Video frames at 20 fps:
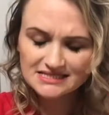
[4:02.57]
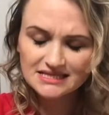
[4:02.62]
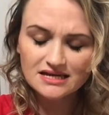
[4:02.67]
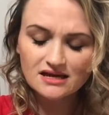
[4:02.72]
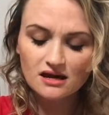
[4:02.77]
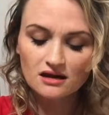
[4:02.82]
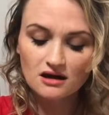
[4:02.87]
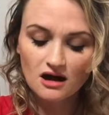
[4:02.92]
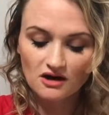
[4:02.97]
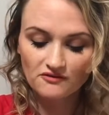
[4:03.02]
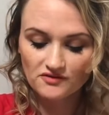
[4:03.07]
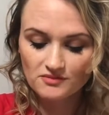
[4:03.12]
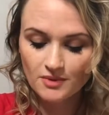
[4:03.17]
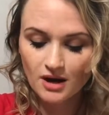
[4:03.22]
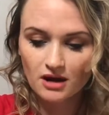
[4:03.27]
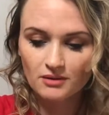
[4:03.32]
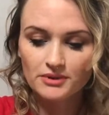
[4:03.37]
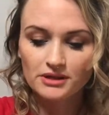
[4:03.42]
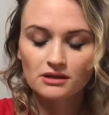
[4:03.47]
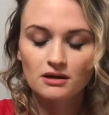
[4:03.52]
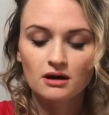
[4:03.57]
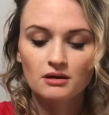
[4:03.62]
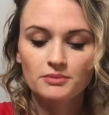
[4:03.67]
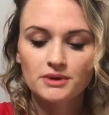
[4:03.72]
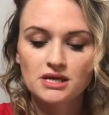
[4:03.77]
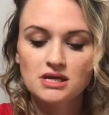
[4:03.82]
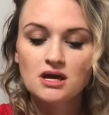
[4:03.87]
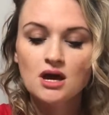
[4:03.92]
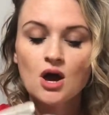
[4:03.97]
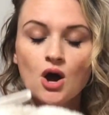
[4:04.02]
thing I got from Hobby
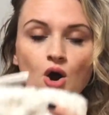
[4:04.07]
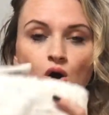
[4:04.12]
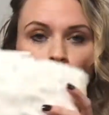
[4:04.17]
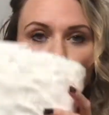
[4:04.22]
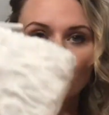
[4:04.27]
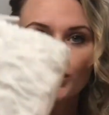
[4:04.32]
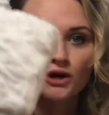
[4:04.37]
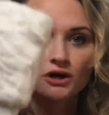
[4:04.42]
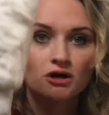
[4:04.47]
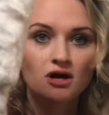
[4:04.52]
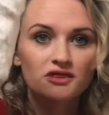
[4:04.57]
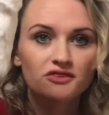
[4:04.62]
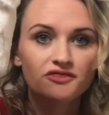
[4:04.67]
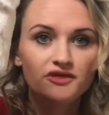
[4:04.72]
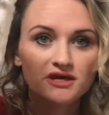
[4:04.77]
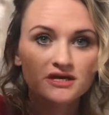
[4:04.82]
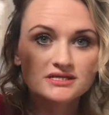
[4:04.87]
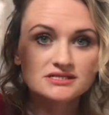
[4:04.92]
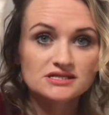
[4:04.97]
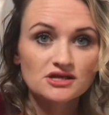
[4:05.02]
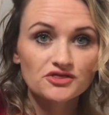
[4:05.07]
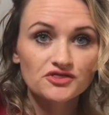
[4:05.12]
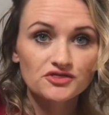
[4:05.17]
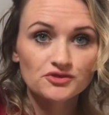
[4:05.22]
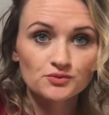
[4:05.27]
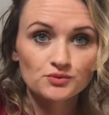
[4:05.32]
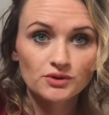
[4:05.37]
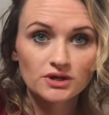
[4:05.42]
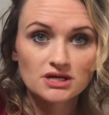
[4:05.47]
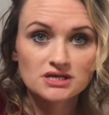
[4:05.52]
Lobby were these
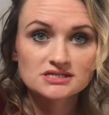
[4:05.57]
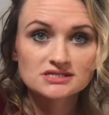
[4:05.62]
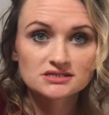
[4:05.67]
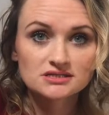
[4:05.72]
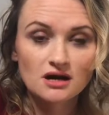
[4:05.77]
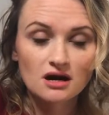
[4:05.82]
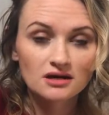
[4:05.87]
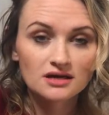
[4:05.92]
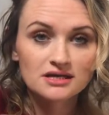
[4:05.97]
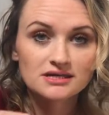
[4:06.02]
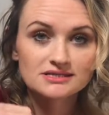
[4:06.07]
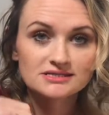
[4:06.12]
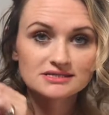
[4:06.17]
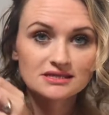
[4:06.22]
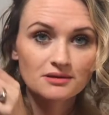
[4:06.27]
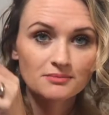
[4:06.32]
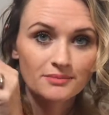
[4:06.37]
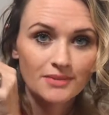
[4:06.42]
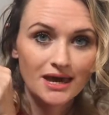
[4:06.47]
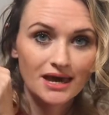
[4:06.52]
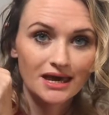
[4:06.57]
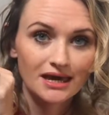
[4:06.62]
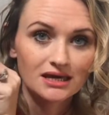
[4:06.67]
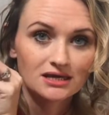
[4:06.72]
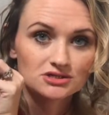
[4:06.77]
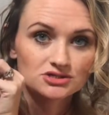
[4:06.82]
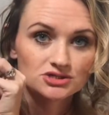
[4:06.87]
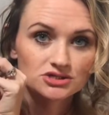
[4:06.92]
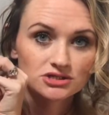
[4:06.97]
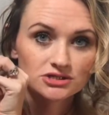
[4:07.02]
3 stockings that
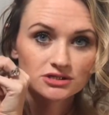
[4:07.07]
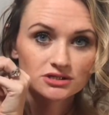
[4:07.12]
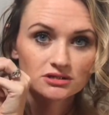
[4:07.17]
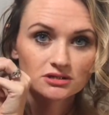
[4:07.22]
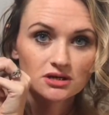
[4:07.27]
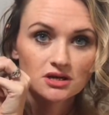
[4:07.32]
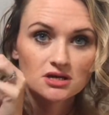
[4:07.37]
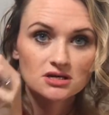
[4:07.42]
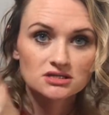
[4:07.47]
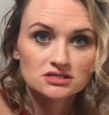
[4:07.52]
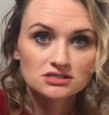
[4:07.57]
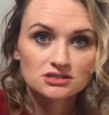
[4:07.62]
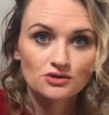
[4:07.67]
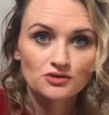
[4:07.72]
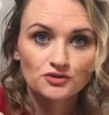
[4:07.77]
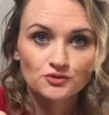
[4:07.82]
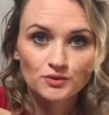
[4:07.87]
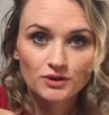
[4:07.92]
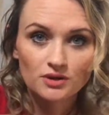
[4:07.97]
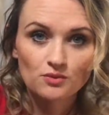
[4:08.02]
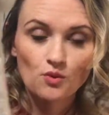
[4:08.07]
match. So 3